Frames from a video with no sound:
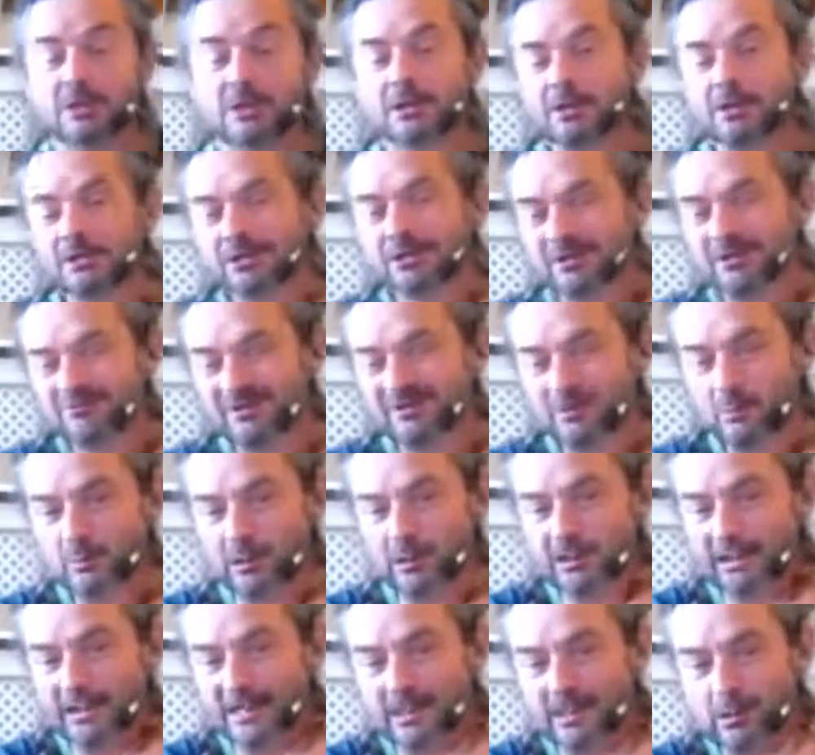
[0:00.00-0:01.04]
You can't really work
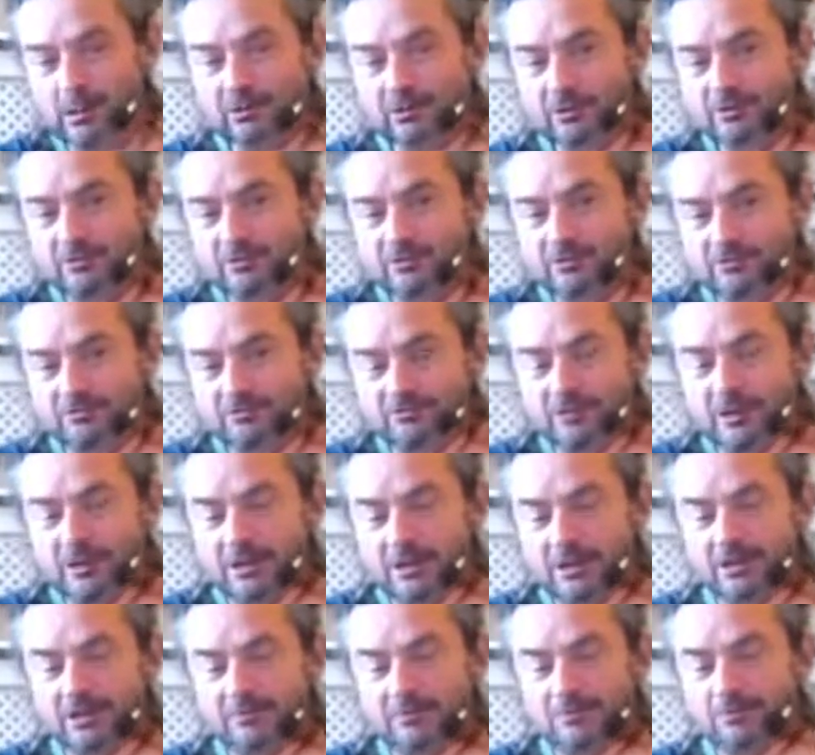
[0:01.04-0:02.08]
it out
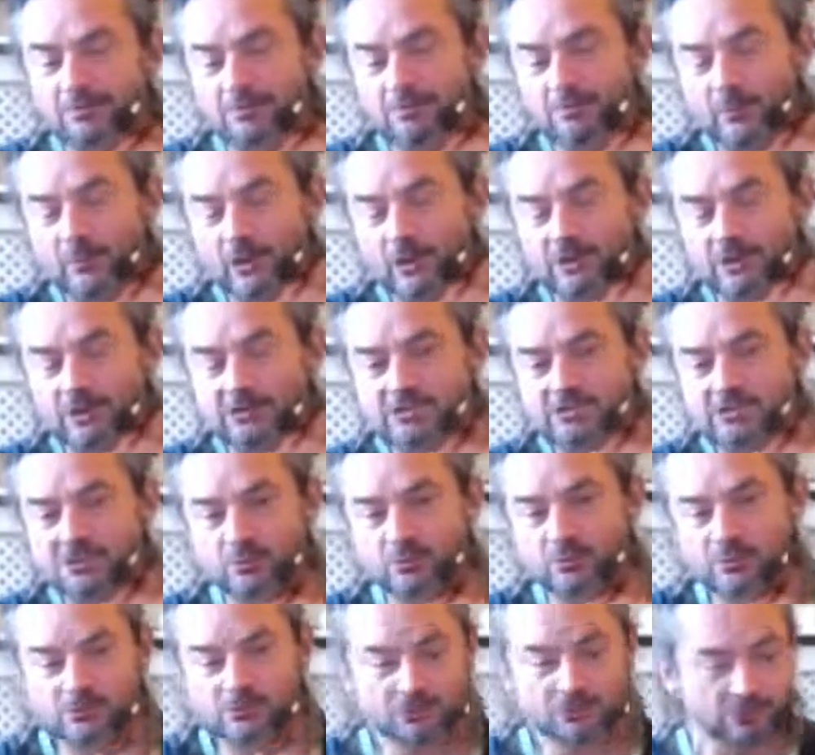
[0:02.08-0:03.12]
um, because you
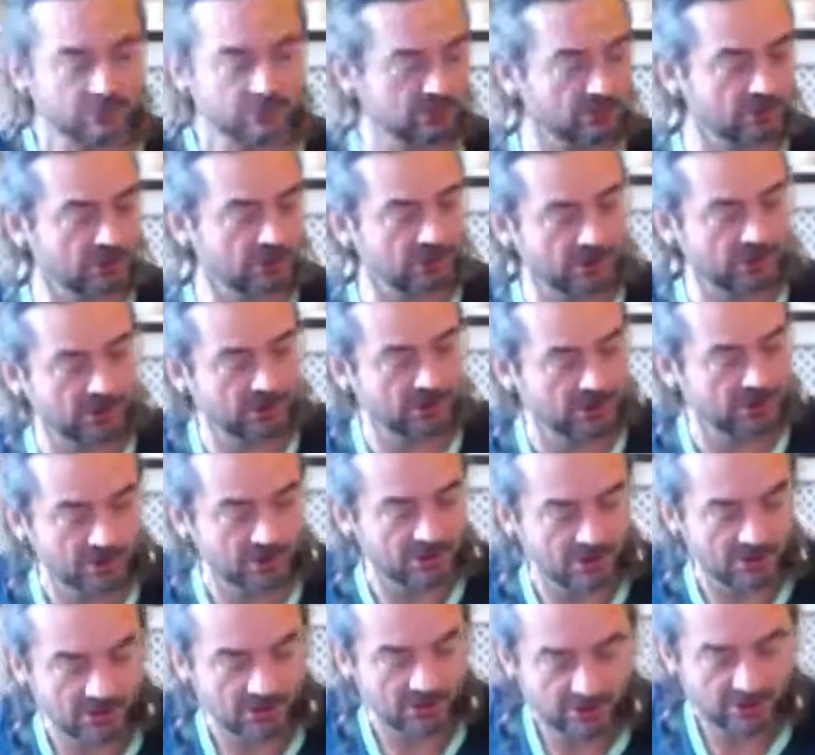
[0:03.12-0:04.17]
will,
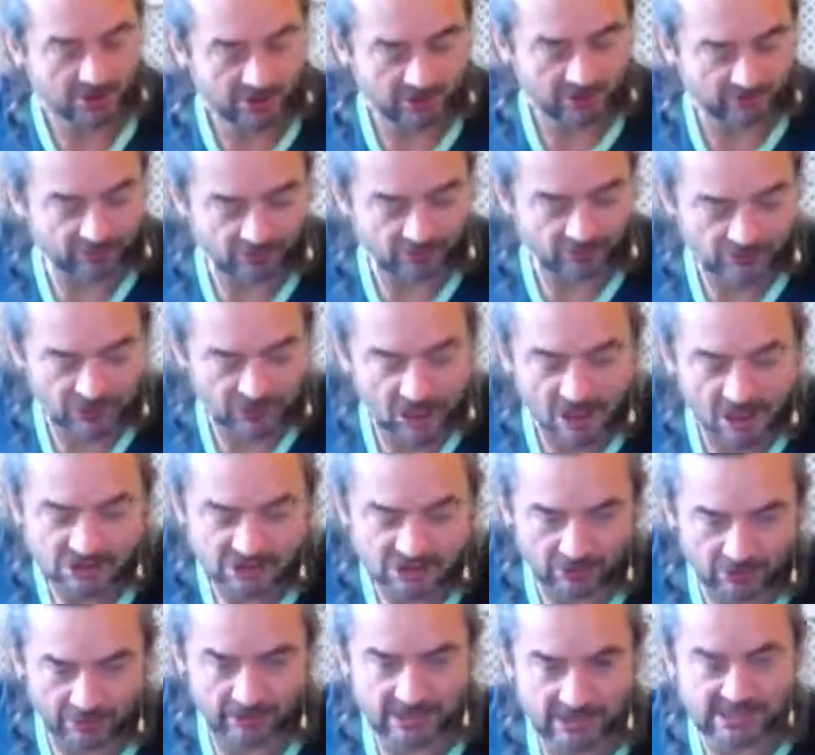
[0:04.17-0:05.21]
if you're task
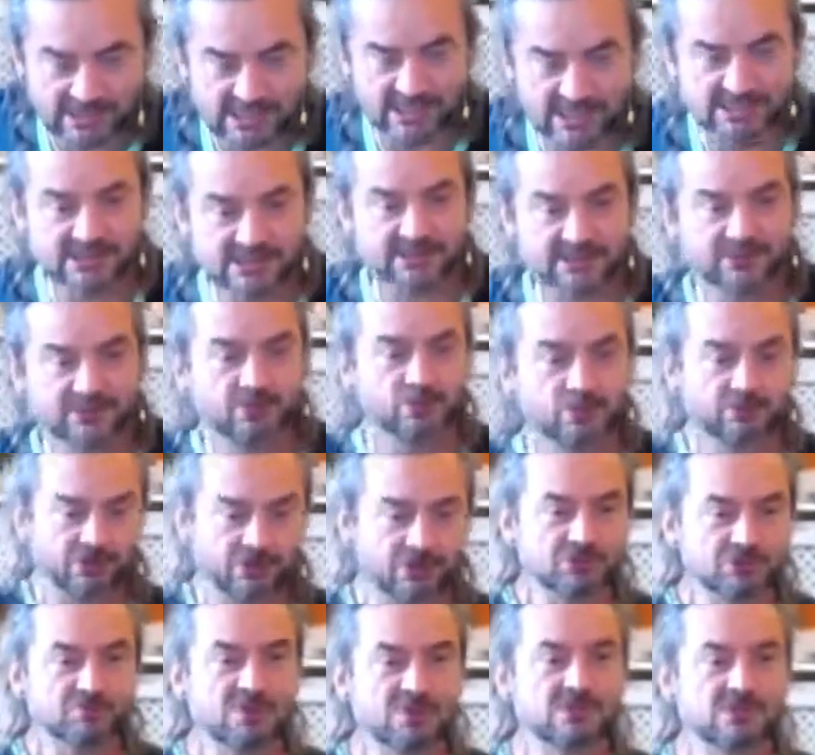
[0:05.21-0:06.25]
orientated, you will
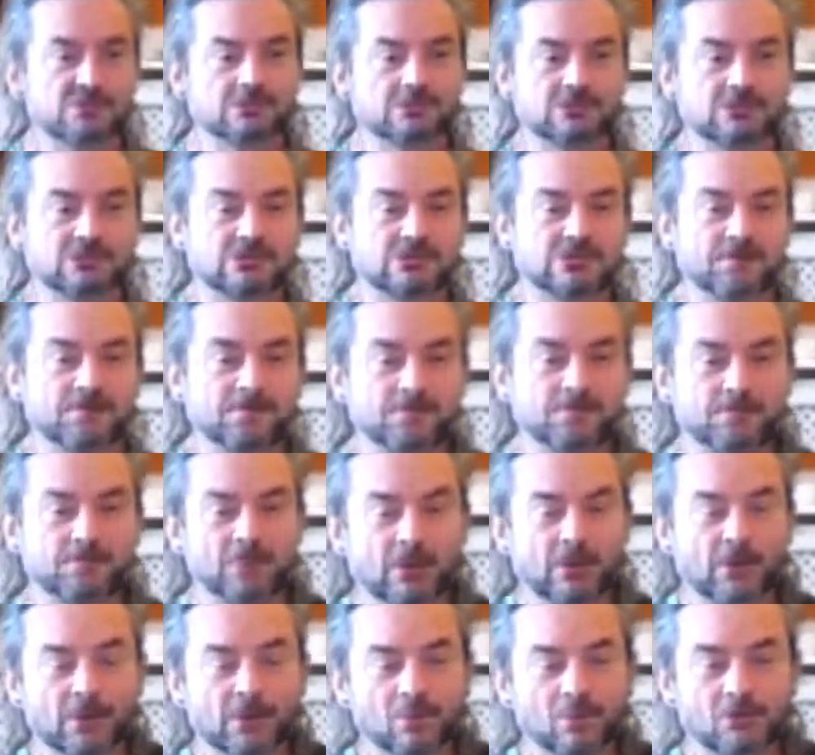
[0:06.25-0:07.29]
use muscles.
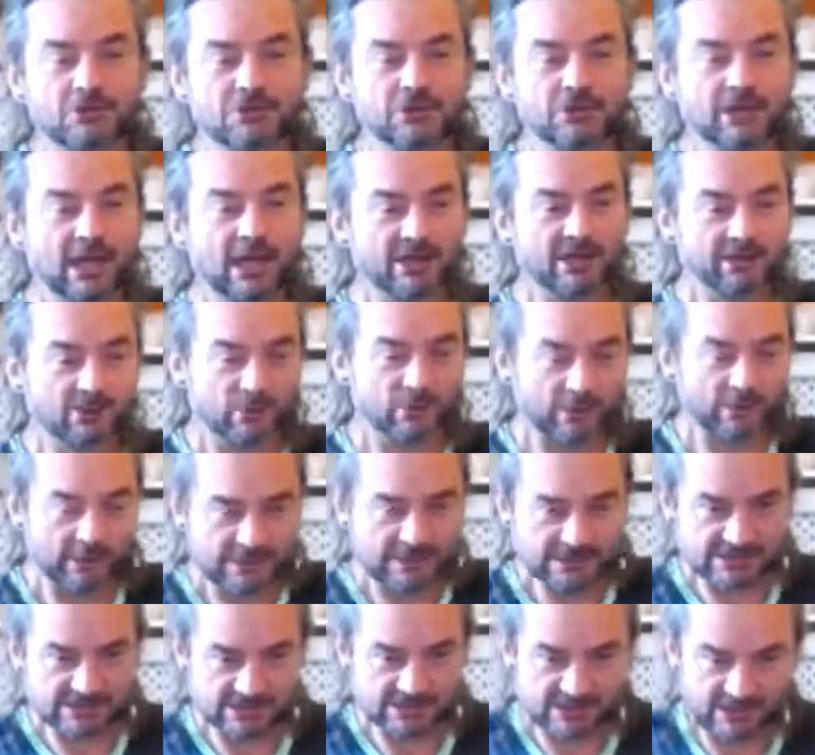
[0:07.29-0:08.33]
What you can do
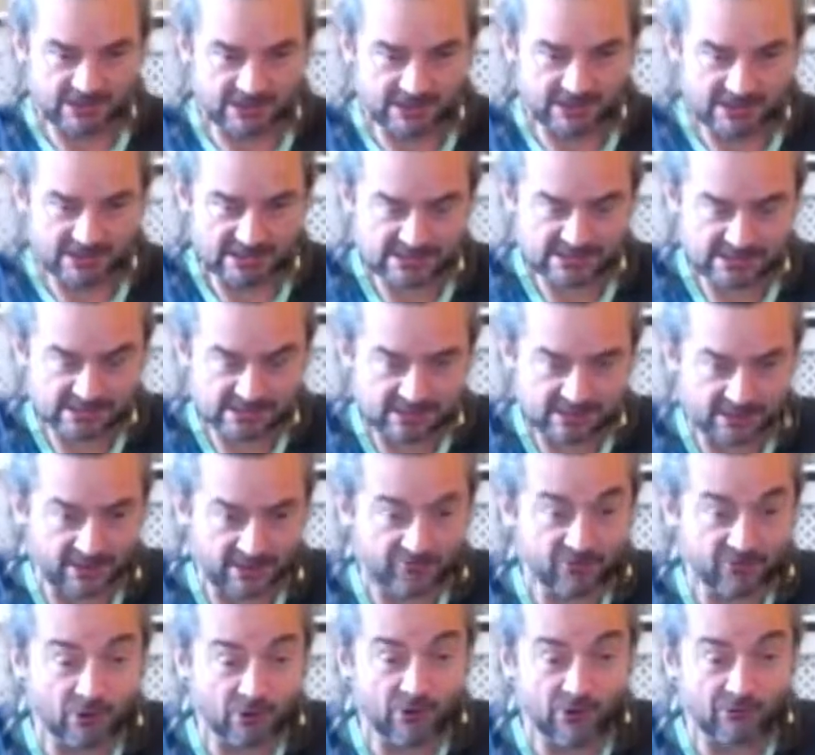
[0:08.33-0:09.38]
is is get
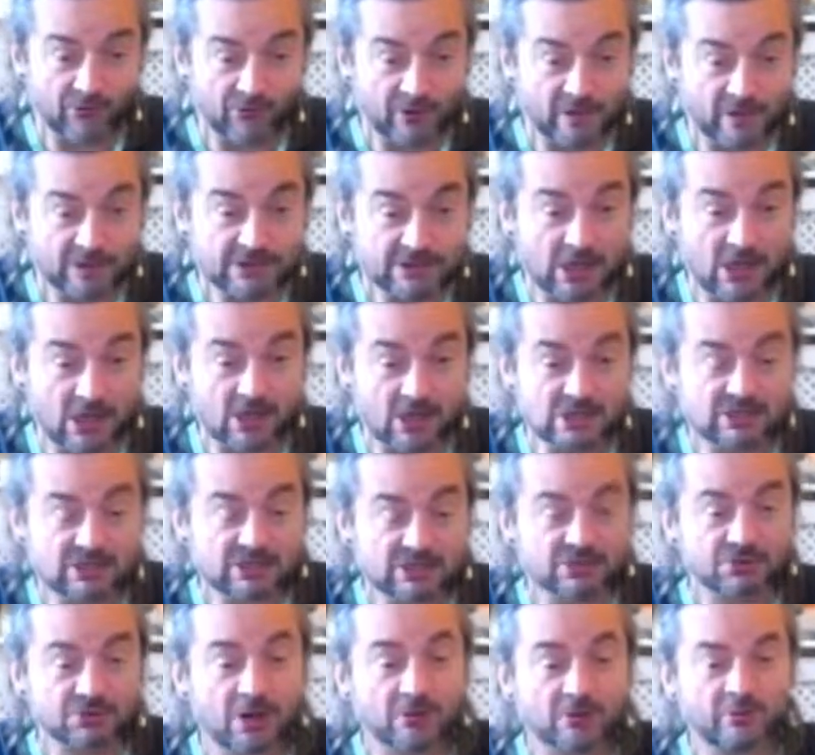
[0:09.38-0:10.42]
involved in the task and
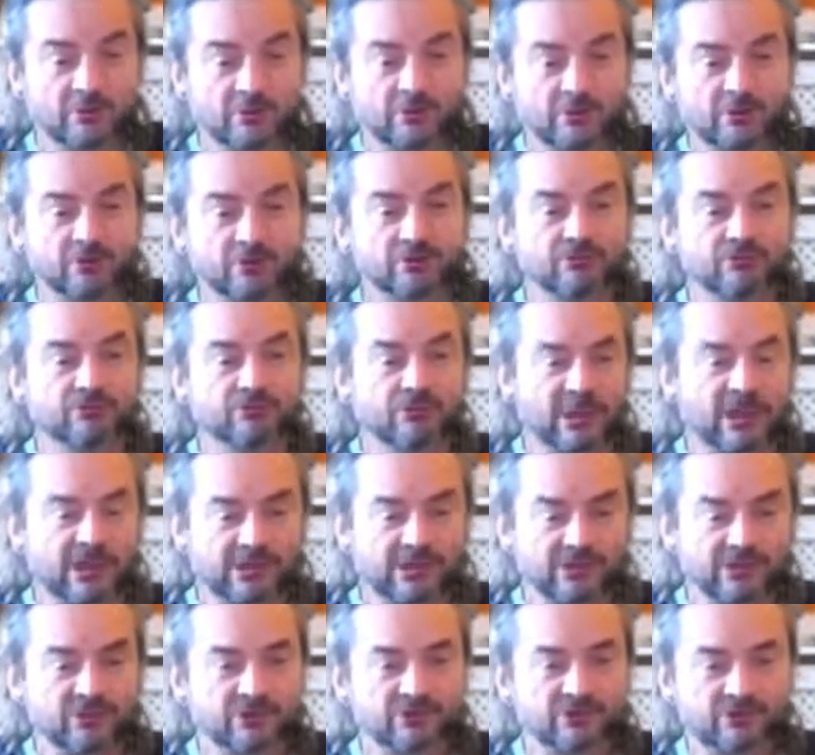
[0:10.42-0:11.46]
try and remove
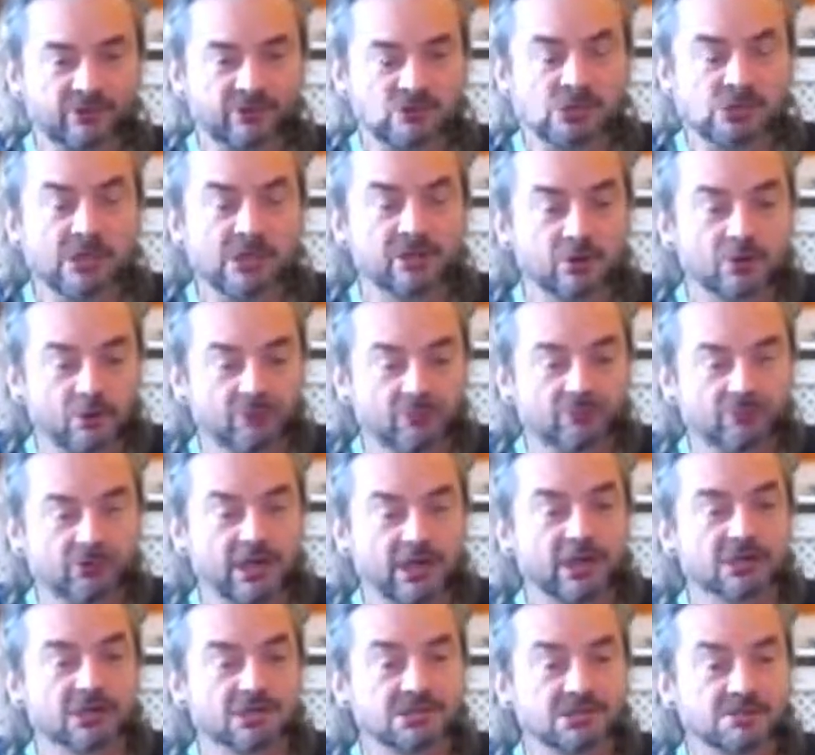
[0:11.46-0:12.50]
anything that feels like
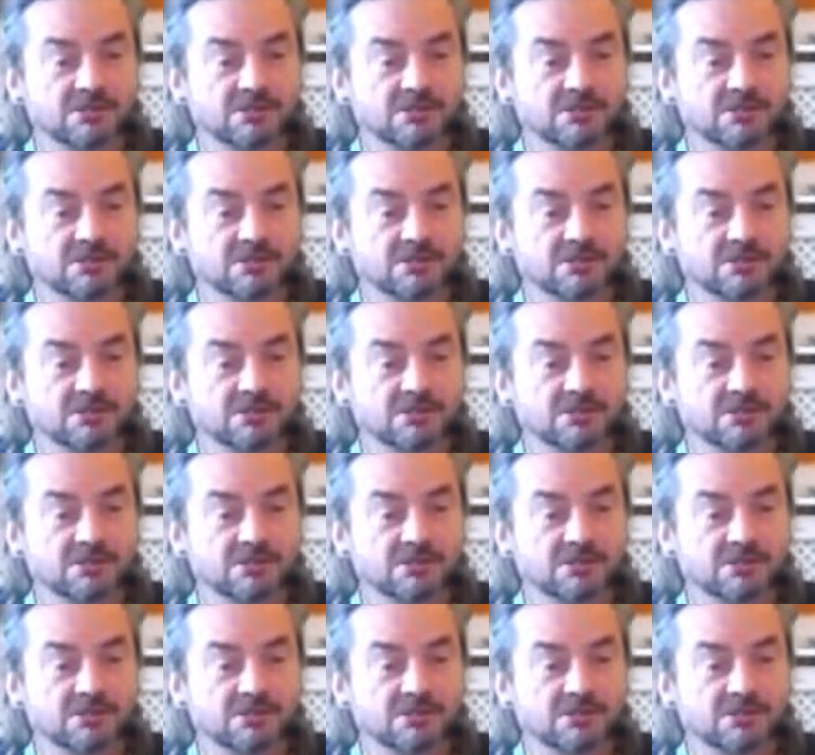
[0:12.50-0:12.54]
conflict.